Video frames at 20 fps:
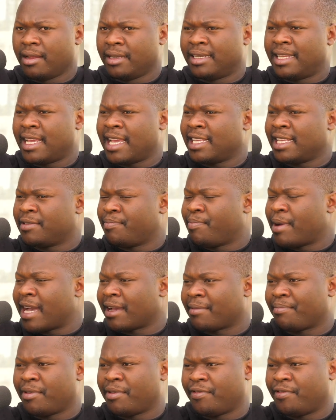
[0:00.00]
days
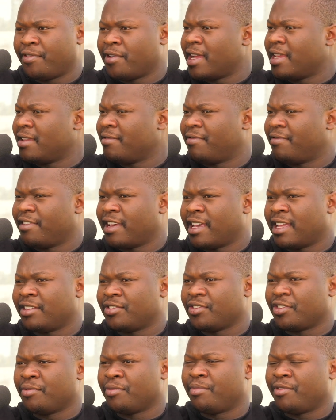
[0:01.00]
back before an
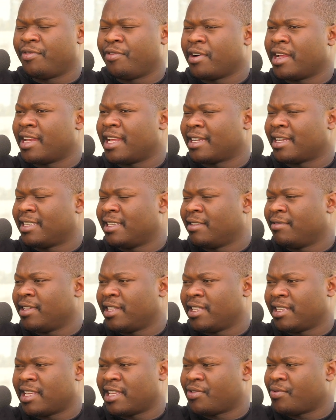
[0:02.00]
event or before an
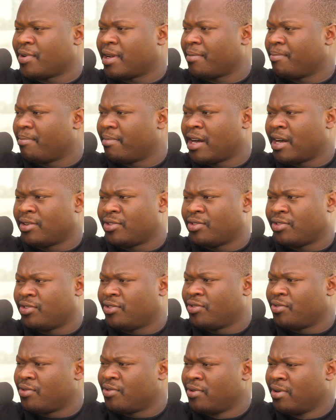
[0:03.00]
activity that we're about to
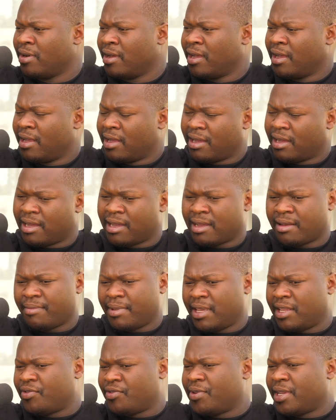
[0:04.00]
do.
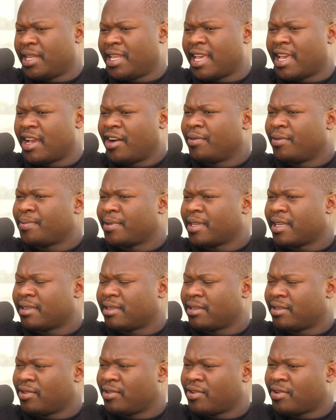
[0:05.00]
It really helps
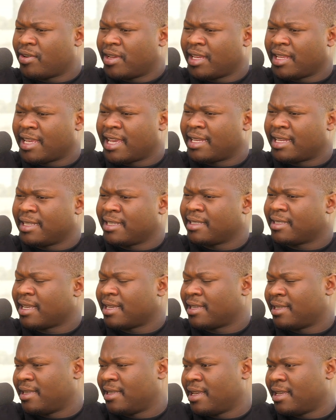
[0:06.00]
us, you know, in getting
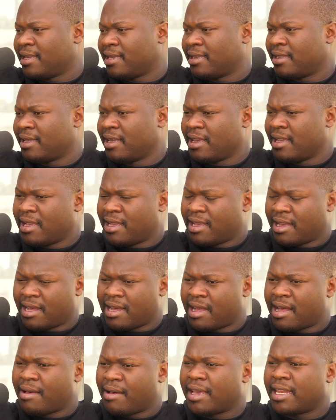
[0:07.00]
success
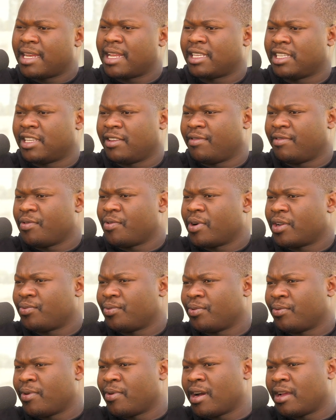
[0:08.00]
and achieving what
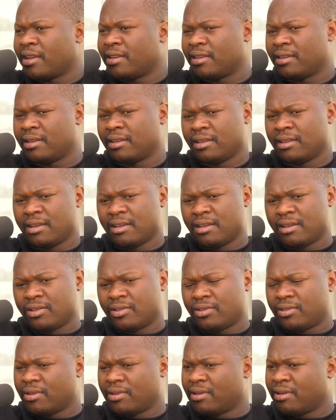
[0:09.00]
we want.
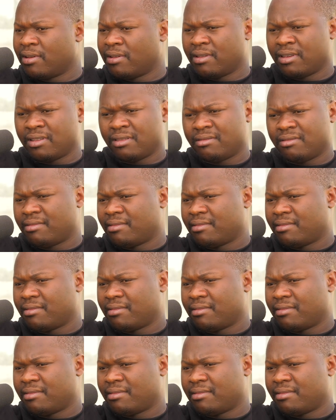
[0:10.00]
So